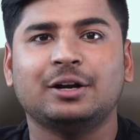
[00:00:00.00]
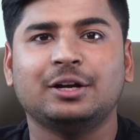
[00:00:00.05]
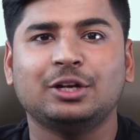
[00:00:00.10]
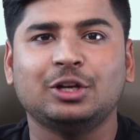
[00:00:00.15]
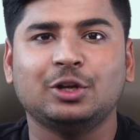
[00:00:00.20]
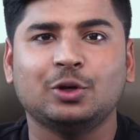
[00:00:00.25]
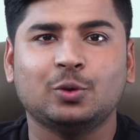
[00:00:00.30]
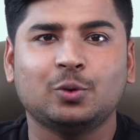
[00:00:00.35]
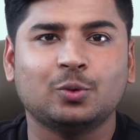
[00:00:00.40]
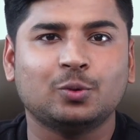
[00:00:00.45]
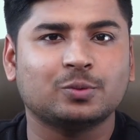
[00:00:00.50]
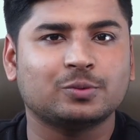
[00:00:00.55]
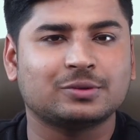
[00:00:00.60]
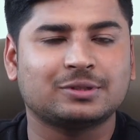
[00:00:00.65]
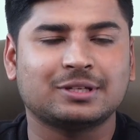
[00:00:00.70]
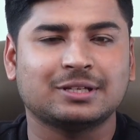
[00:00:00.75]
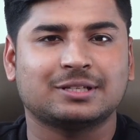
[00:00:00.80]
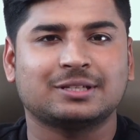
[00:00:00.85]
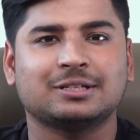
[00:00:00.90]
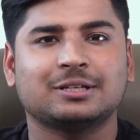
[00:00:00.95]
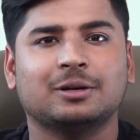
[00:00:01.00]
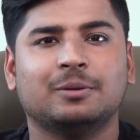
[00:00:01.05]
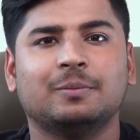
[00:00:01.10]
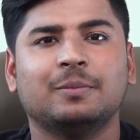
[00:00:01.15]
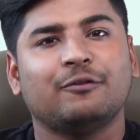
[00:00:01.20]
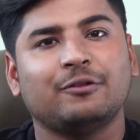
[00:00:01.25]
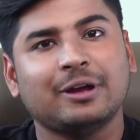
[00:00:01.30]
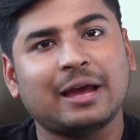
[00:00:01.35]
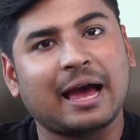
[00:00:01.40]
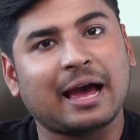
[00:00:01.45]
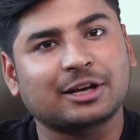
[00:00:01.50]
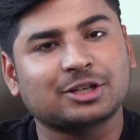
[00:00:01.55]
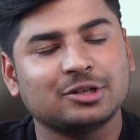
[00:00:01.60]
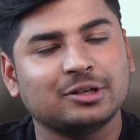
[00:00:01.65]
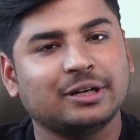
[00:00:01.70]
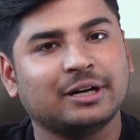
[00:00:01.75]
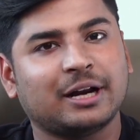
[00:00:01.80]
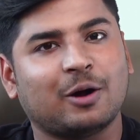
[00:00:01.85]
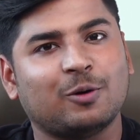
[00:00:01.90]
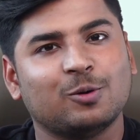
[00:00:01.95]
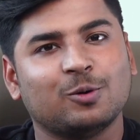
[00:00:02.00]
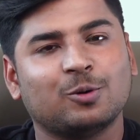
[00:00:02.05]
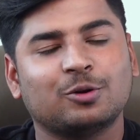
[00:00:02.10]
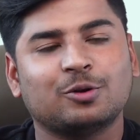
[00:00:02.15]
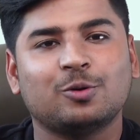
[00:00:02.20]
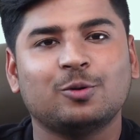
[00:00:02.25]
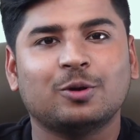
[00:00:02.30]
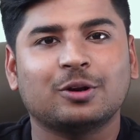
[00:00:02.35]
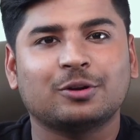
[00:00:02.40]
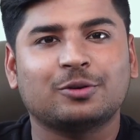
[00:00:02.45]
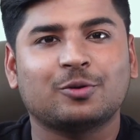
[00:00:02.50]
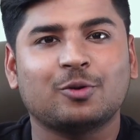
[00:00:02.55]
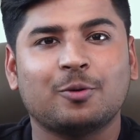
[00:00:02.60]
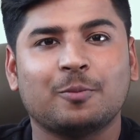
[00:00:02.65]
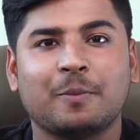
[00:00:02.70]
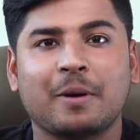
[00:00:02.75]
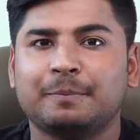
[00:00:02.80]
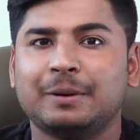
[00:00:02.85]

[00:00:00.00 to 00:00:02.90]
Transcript: a new system, we actually download Google Chrome.